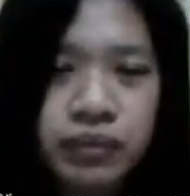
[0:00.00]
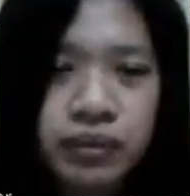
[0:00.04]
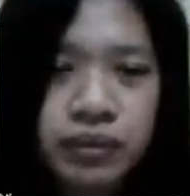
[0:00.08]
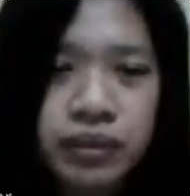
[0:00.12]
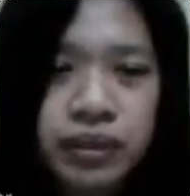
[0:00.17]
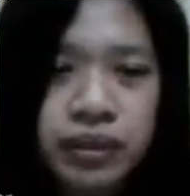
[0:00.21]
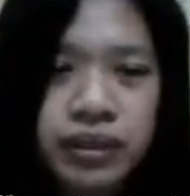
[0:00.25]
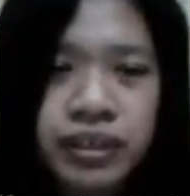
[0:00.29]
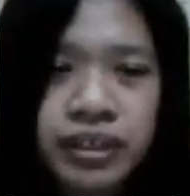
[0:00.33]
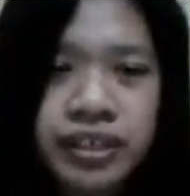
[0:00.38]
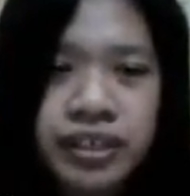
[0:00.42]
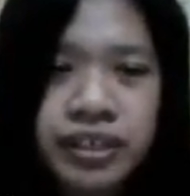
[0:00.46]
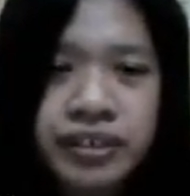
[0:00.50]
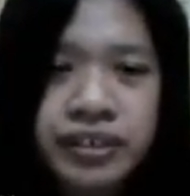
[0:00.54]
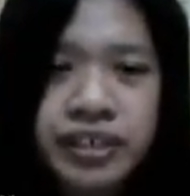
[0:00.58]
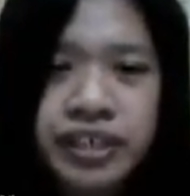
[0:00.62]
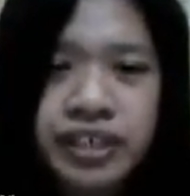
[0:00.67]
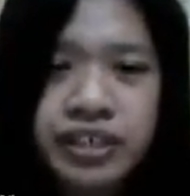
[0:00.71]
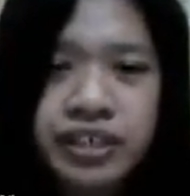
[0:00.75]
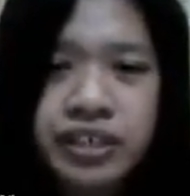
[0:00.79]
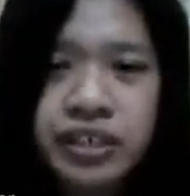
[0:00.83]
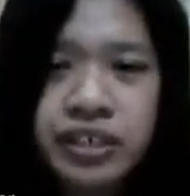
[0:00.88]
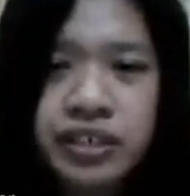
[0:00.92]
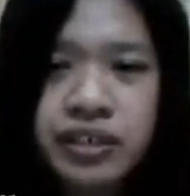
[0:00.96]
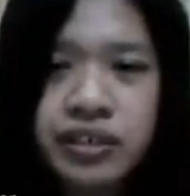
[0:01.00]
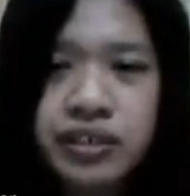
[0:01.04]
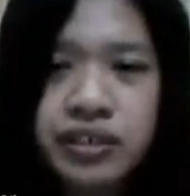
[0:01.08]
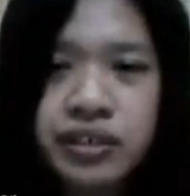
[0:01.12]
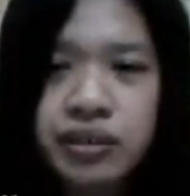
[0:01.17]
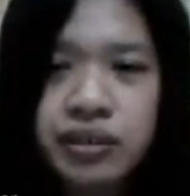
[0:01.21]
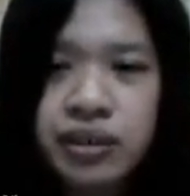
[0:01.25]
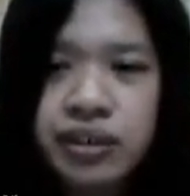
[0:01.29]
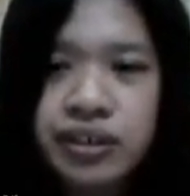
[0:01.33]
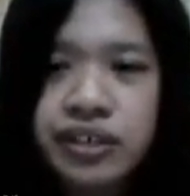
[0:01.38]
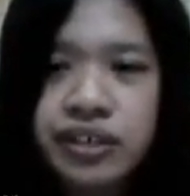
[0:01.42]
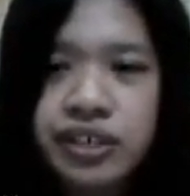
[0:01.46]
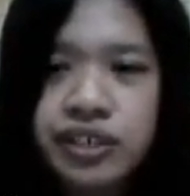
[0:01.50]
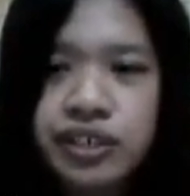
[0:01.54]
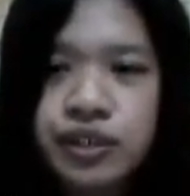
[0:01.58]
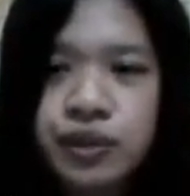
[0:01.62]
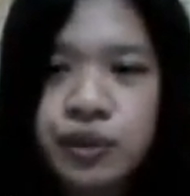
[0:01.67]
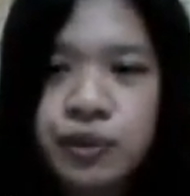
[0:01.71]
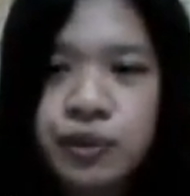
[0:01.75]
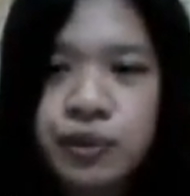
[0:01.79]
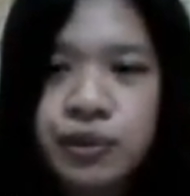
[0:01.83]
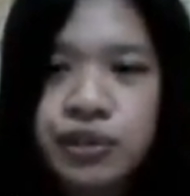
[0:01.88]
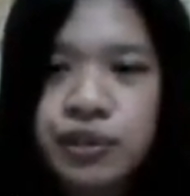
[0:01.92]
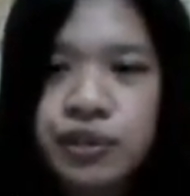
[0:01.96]
The narration in the story
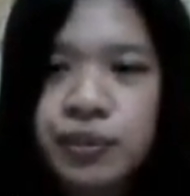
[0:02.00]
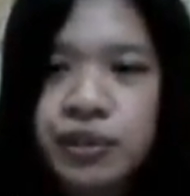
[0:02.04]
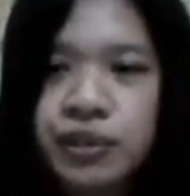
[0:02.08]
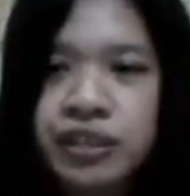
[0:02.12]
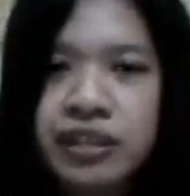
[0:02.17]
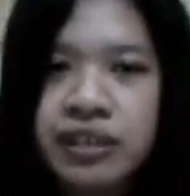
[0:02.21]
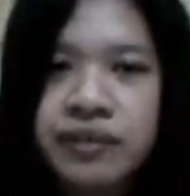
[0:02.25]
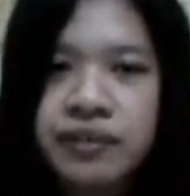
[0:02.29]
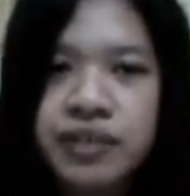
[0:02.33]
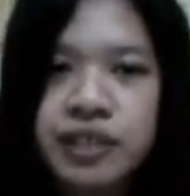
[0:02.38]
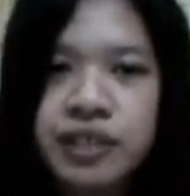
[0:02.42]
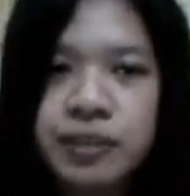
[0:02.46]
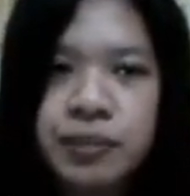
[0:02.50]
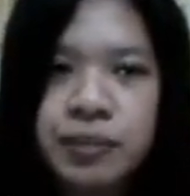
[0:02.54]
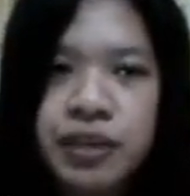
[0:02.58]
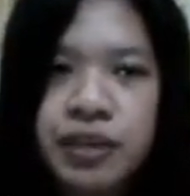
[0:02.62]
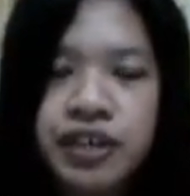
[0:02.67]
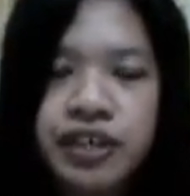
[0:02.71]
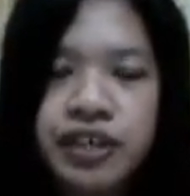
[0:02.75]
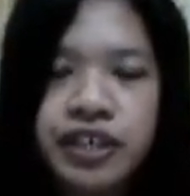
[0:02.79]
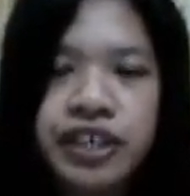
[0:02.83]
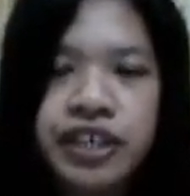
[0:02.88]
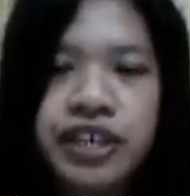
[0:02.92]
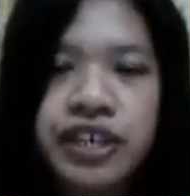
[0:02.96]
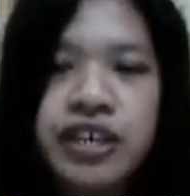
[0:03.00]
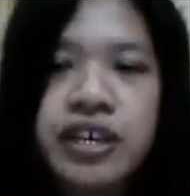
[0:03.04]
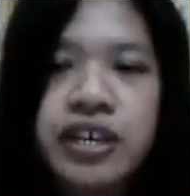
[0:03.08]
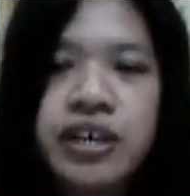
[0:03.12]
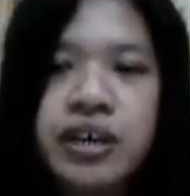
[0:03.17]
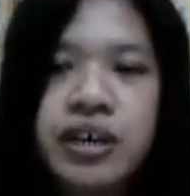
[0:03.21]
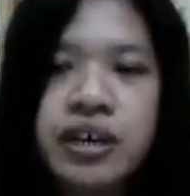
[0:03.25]
shows the will of the speaker